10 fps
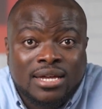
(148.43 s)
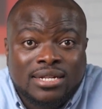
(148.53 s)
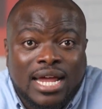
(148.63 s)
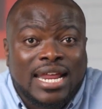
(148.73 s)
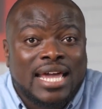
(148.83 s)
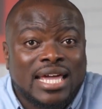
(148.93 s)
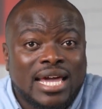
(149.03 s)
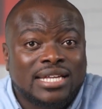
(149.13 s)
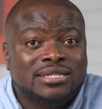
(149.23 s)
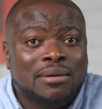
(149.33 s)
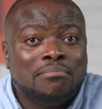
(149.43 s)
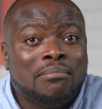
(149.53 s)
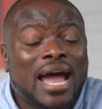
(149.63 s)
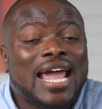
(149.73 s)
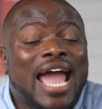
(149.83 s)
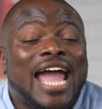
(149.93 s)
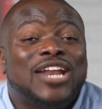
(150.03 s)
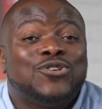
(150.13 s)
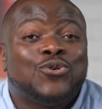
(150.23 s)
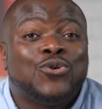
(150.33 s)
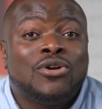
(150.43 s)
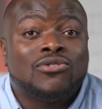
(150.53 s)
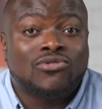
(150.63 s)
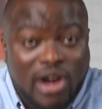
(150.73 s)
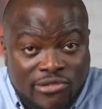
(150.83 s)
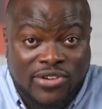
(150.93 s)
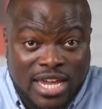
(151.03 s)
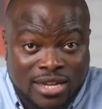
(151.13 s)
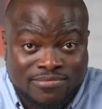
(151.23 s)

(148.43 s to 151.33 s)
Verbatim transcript: that their kids might handle roughly.